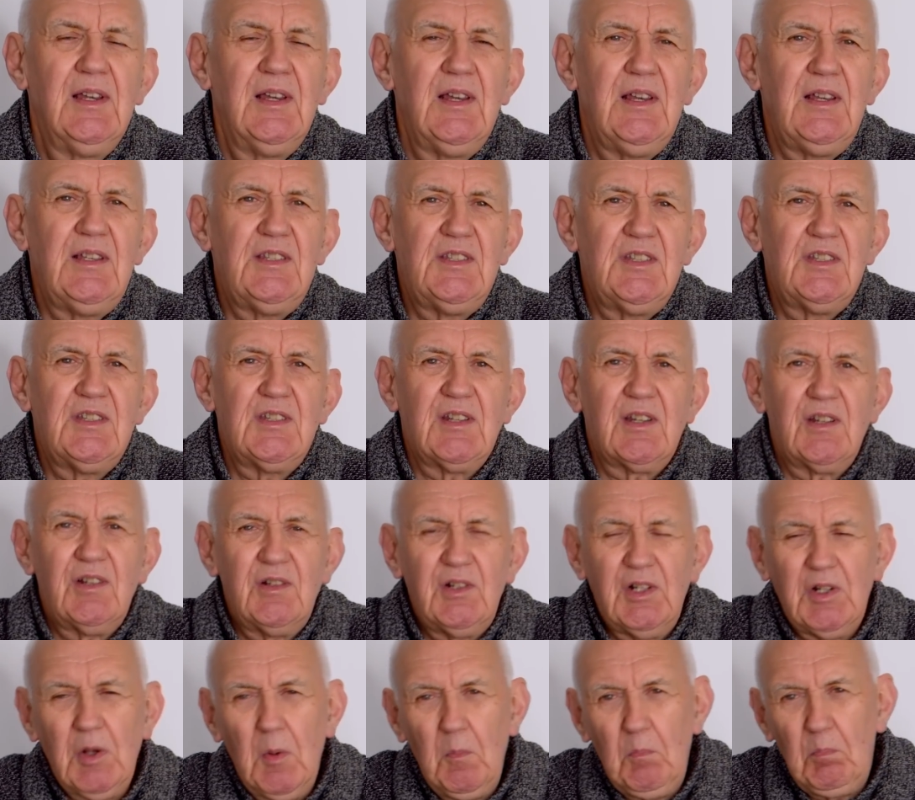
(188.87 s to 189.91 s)
It's
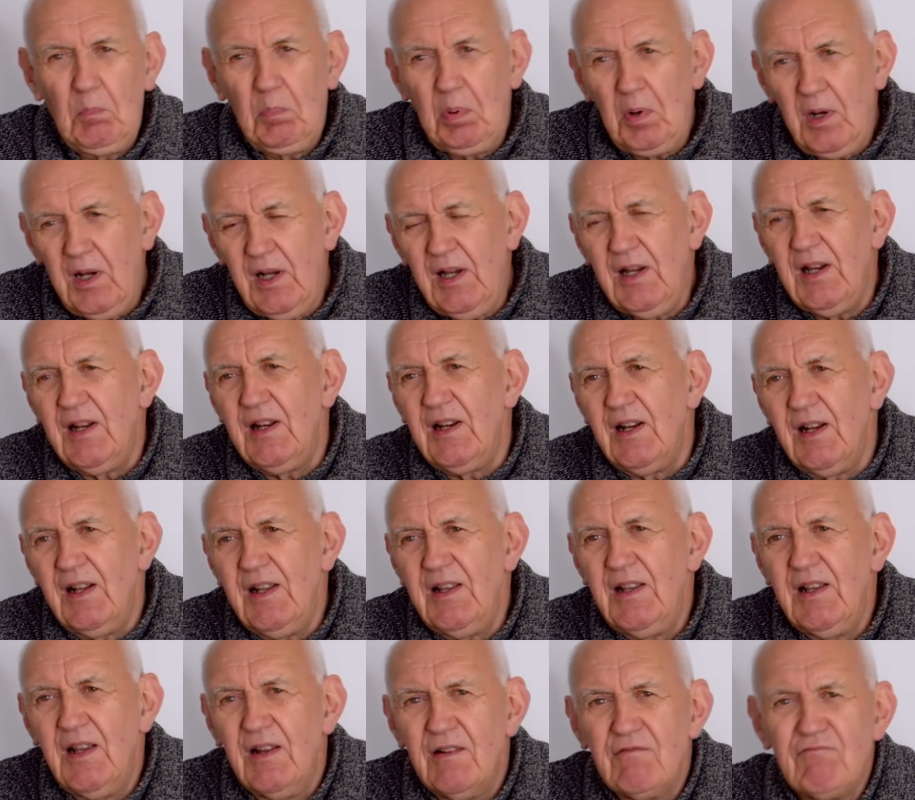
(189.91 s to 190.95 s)

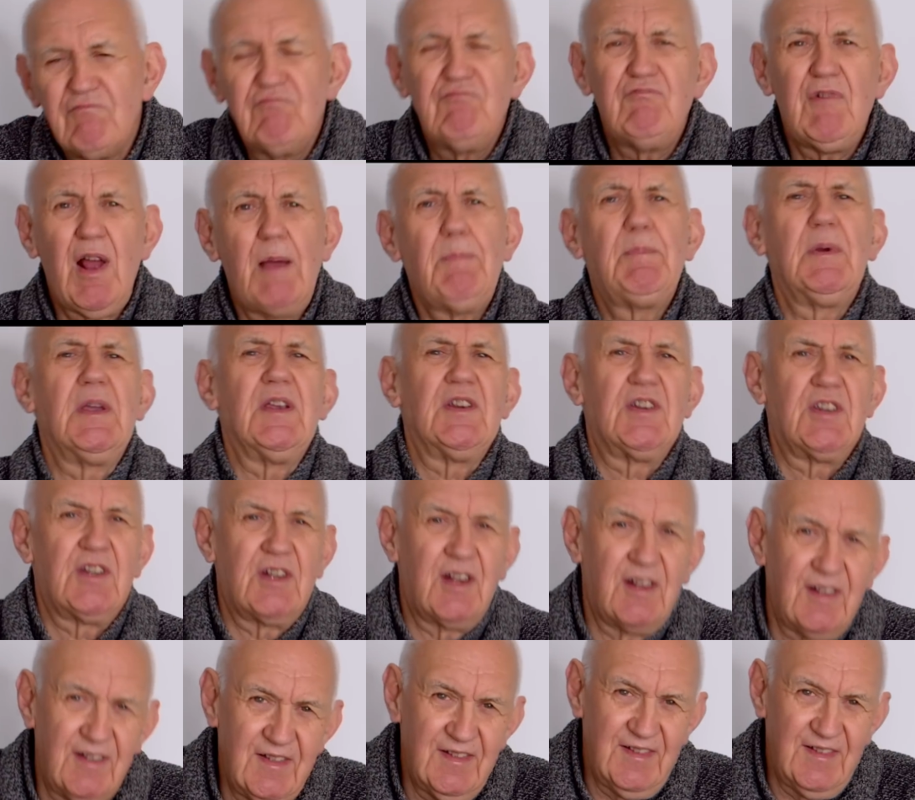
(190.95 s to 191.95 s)
completely rubbish.